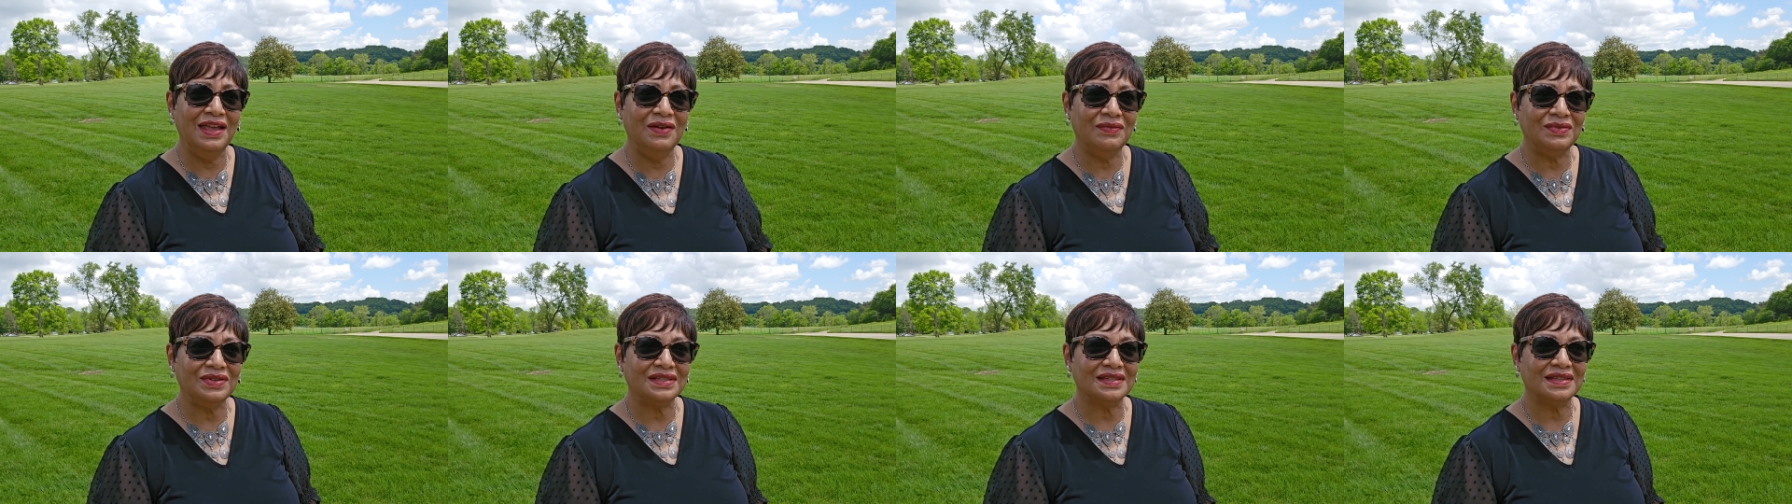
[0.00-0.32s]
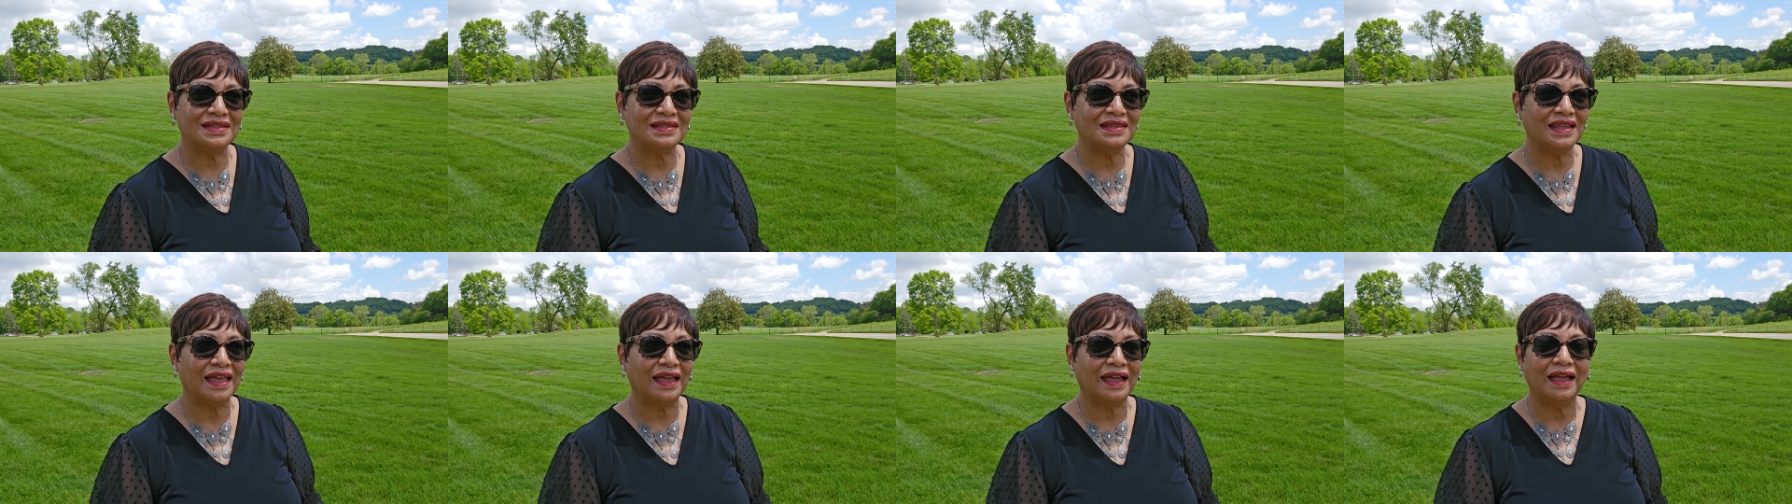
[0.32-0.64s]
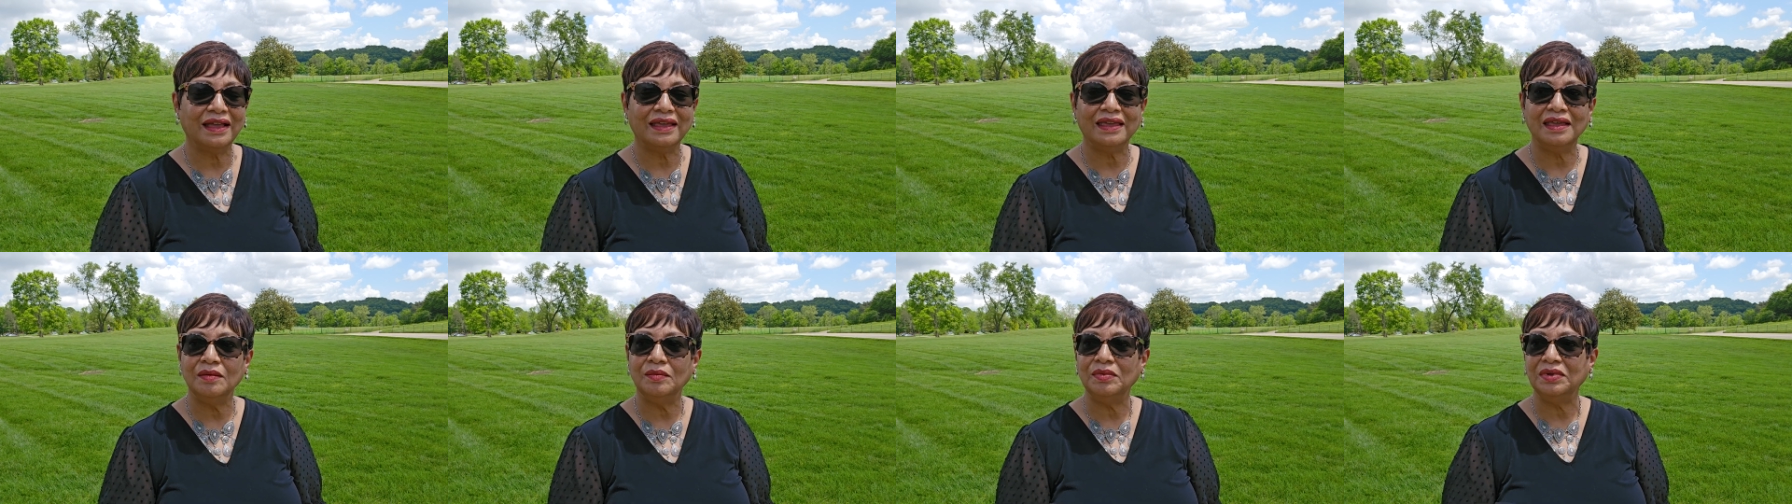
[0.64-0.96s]
it was just like, I
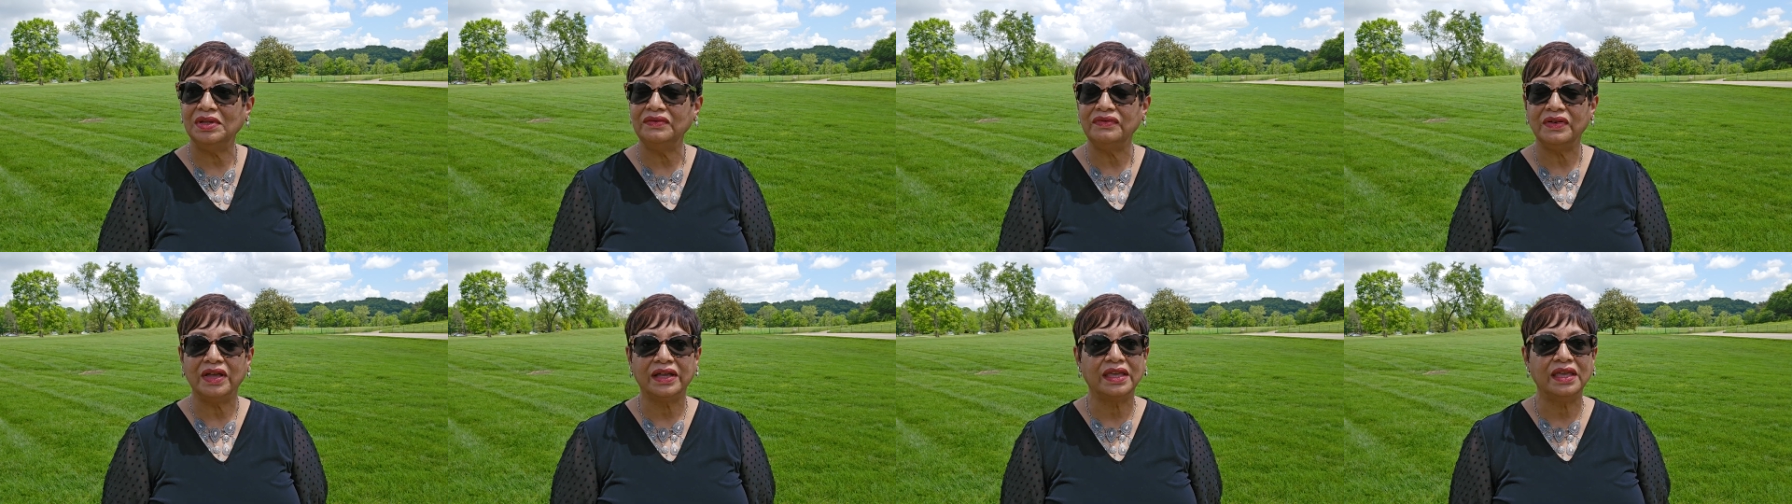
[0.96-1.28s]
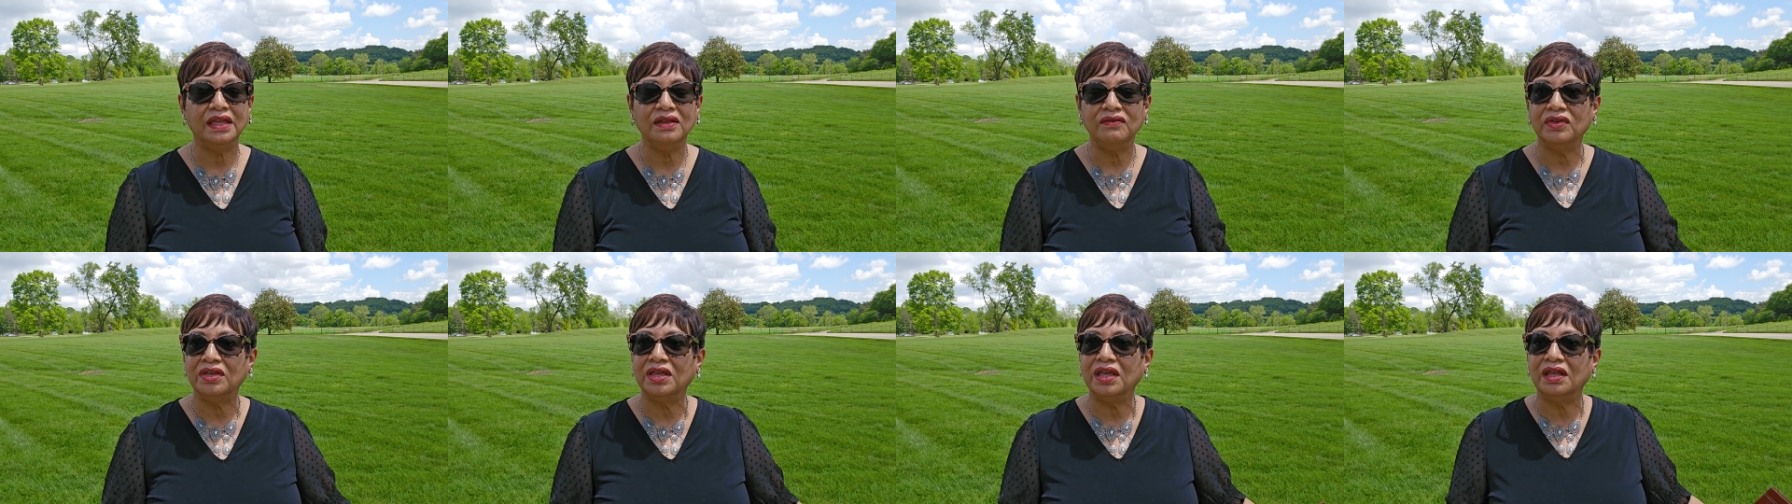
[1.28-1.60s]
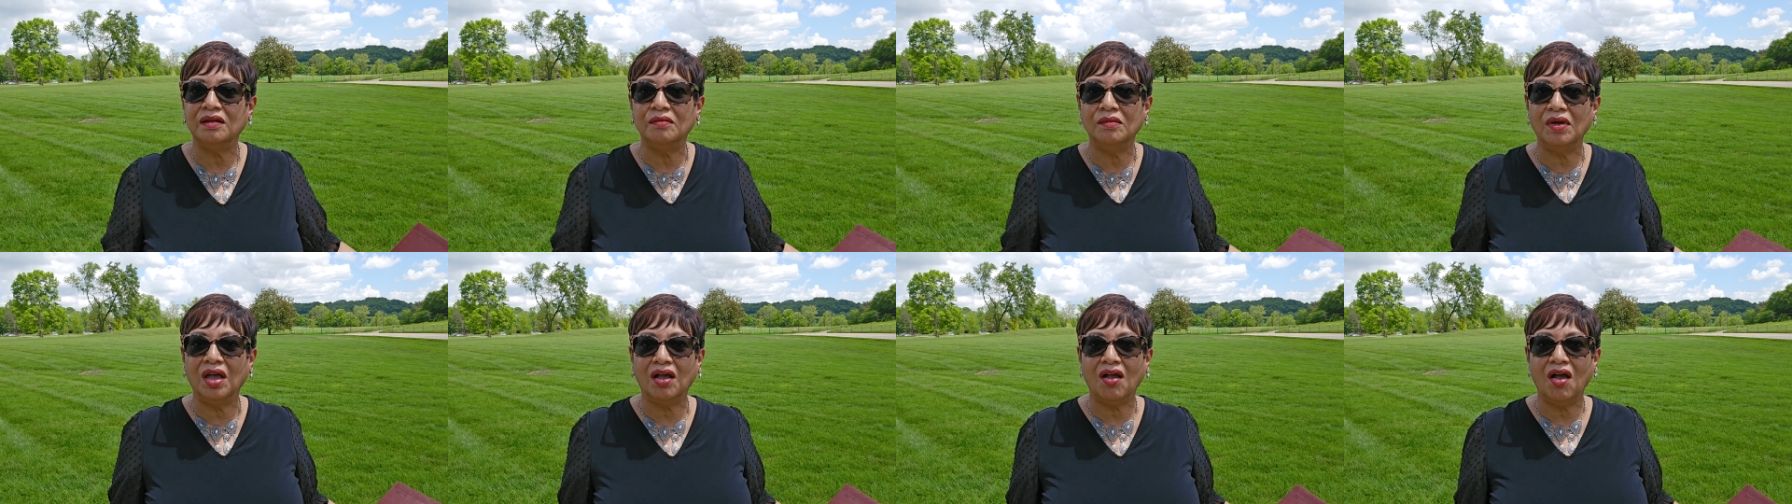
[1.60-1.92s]
can't believe I can't even get
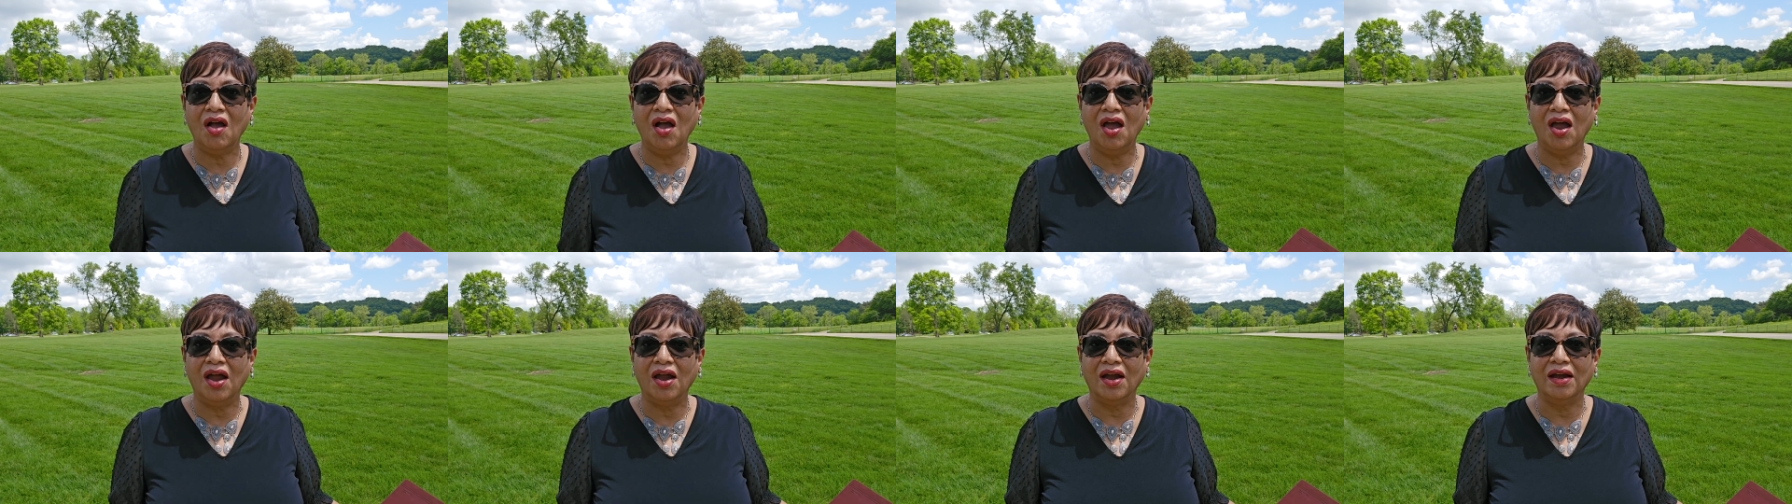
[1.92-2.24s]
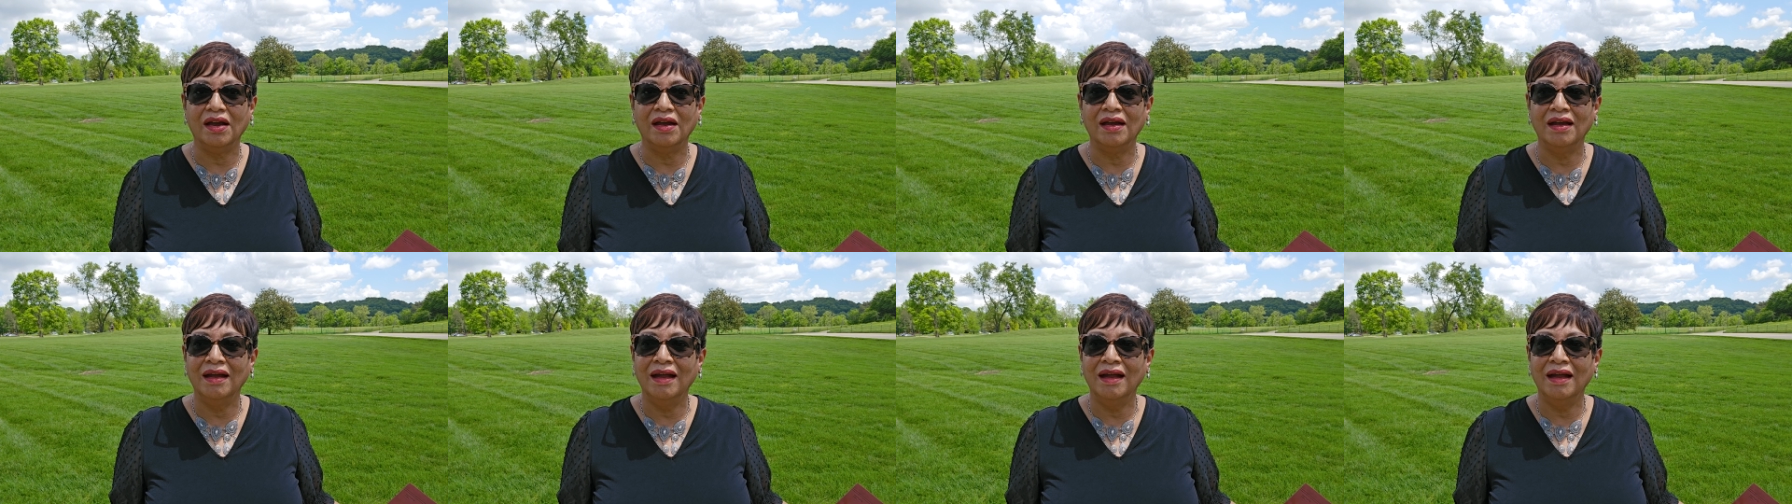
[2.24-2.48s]
in my car.